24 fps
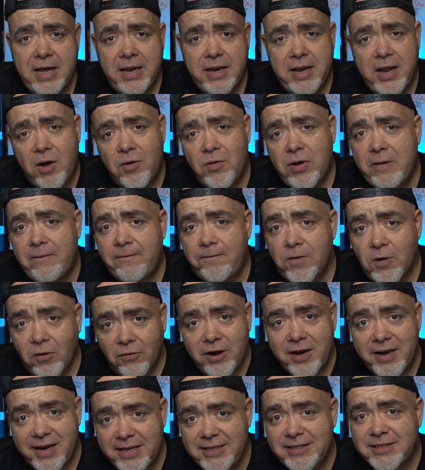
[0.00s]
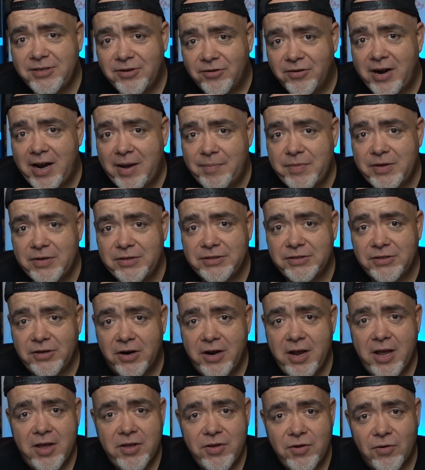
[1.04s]
Now, if you're an Instagram user,
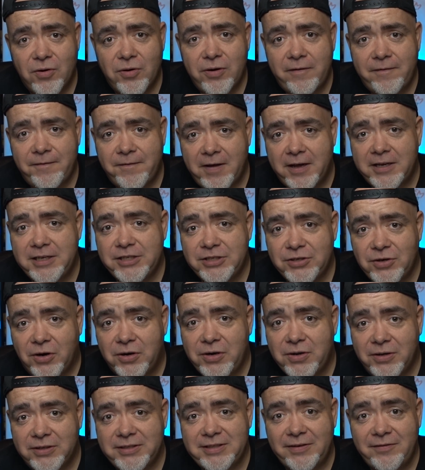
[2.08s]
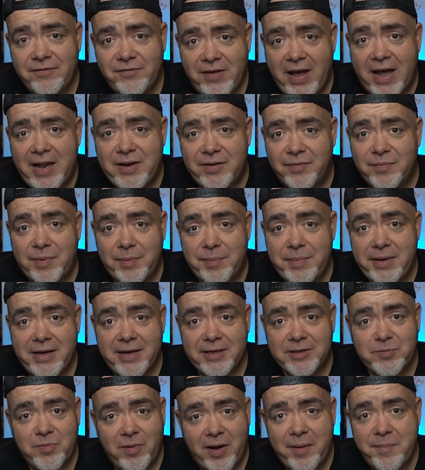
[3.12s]
you're going to find Shortcuts invaluable,
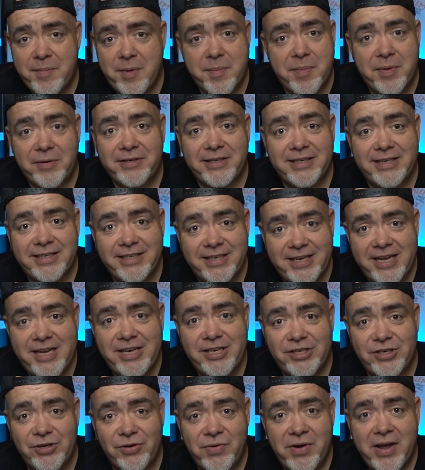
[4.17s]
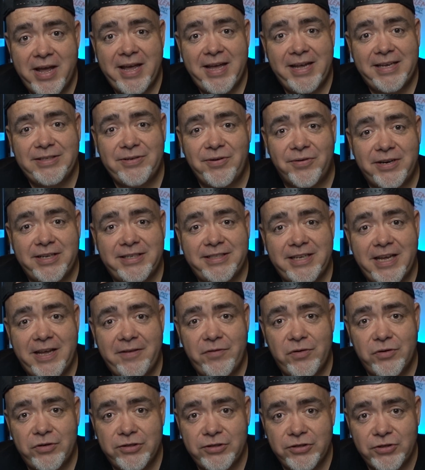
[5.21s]
because what I'm about to teach you is going to save
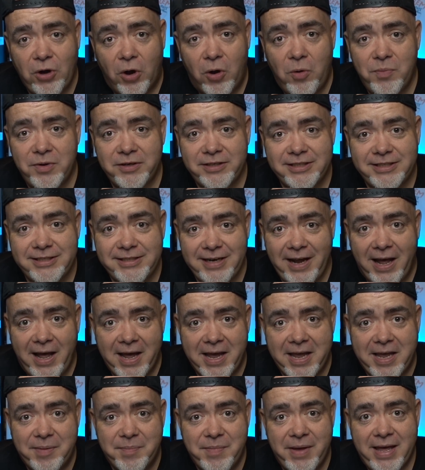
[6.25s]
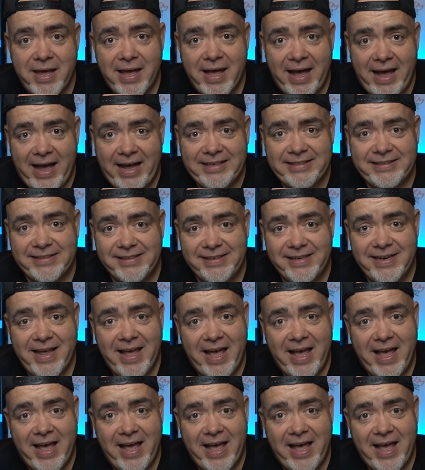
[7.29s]
you so much time, hassle,